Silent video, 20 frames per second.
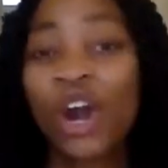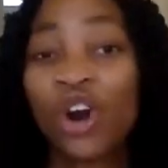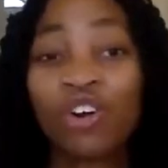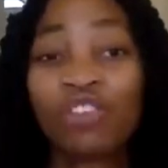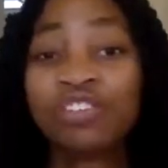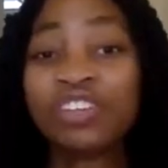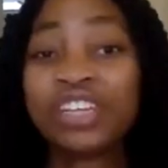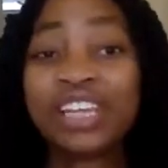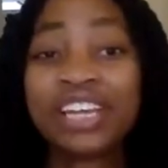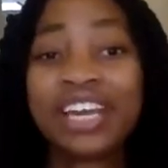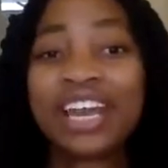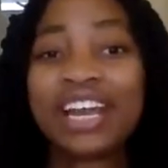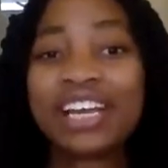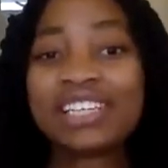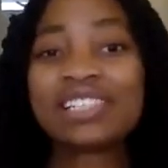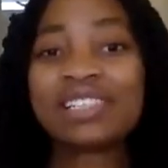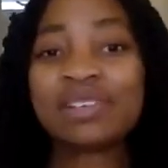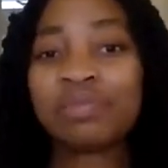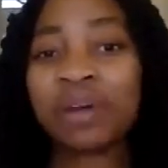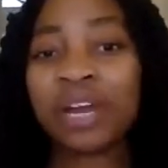Over the
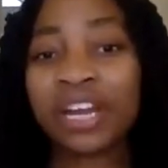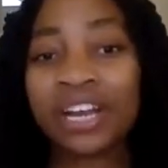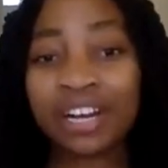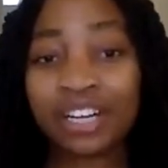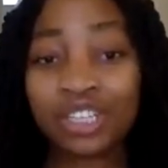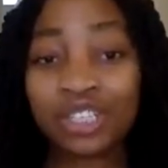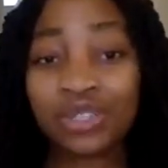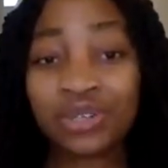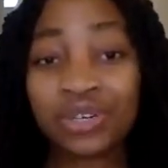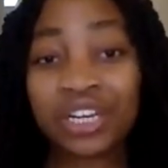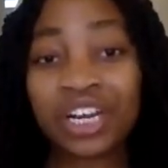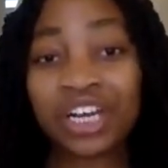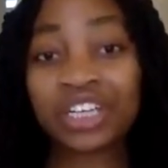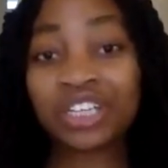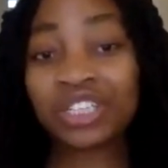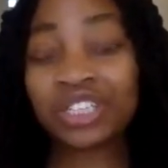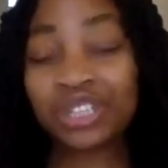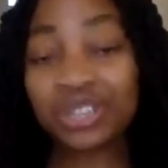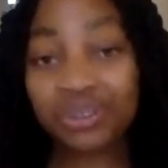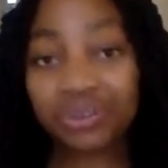years in my country,
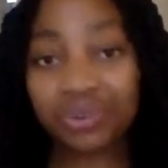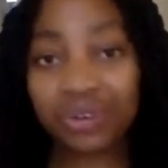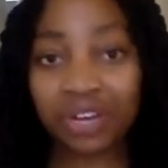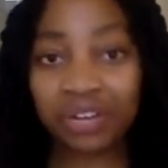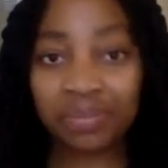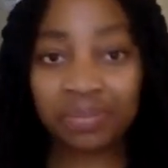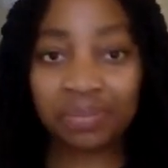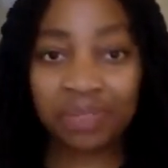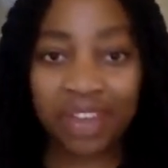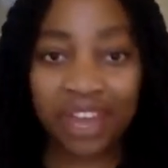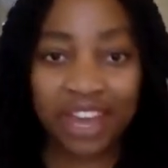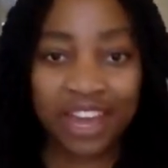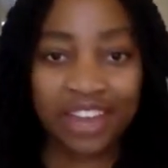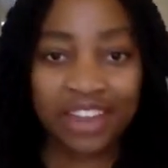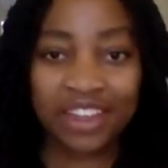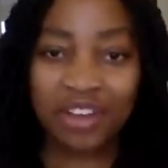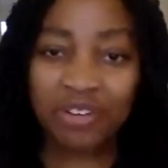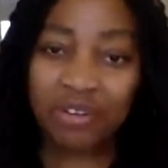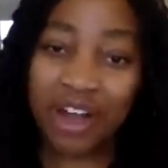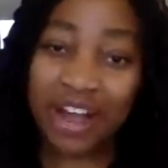Nigeria,
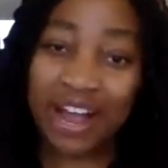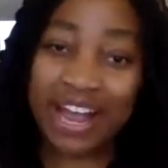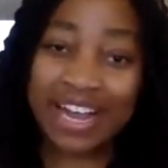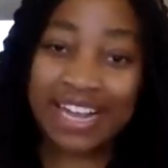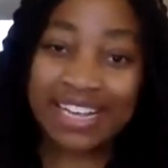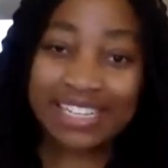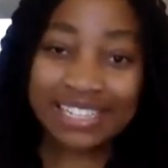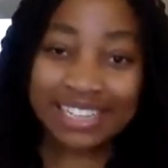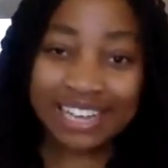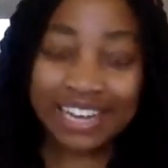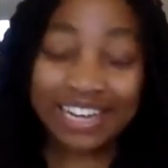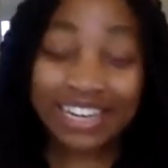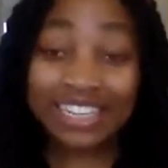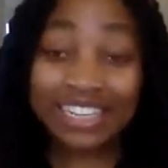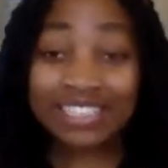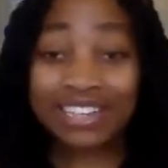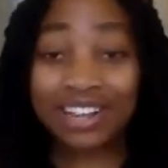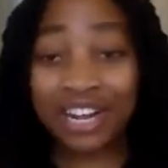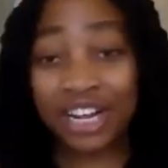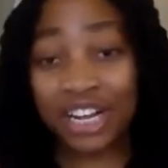there are
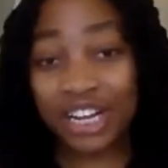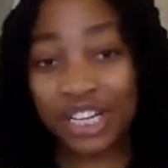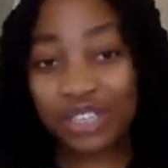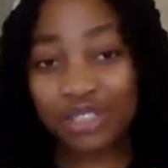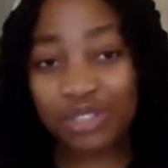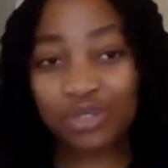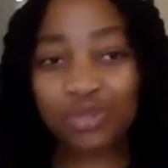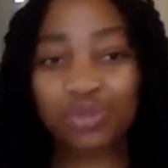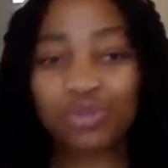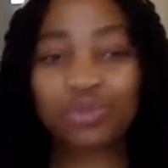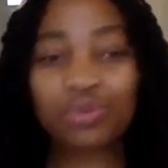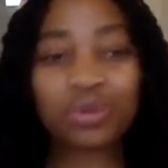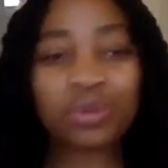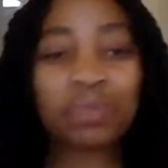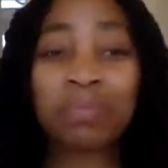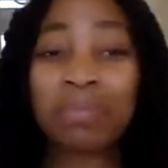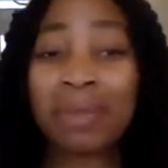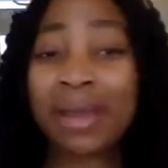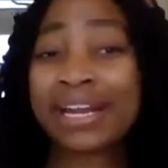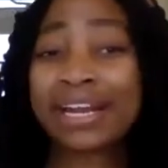escalating issues with
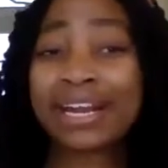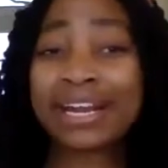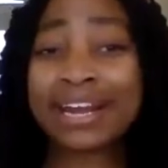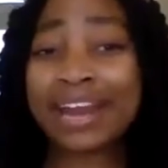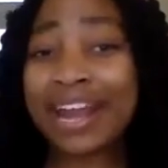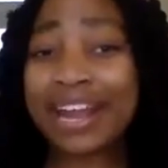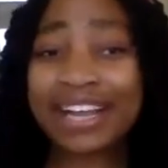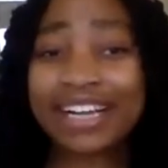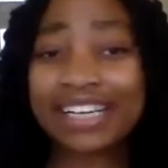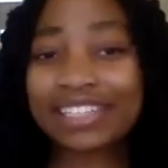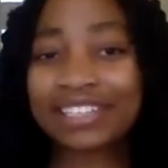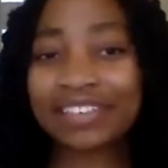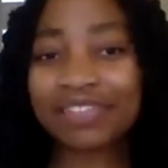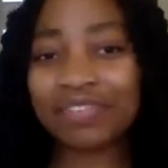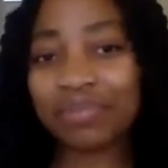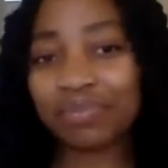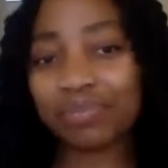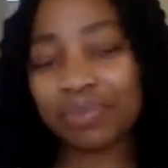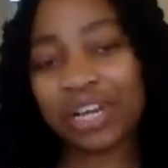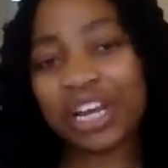many
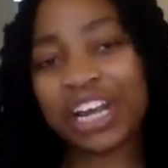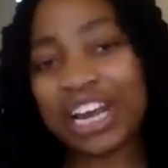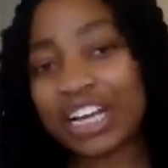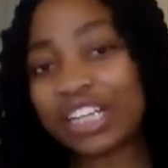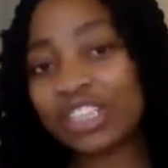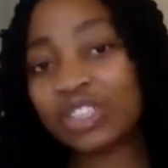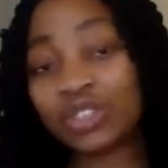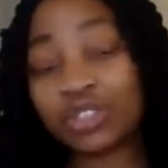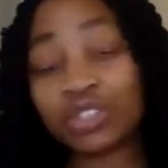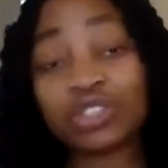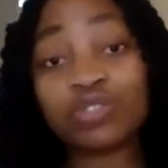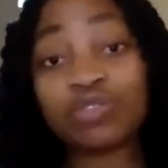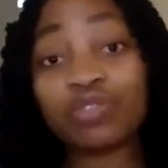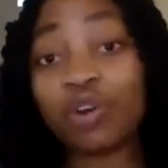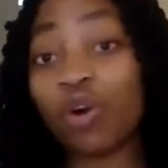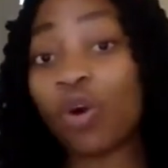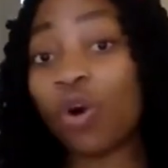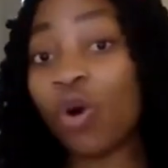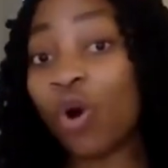negative implications for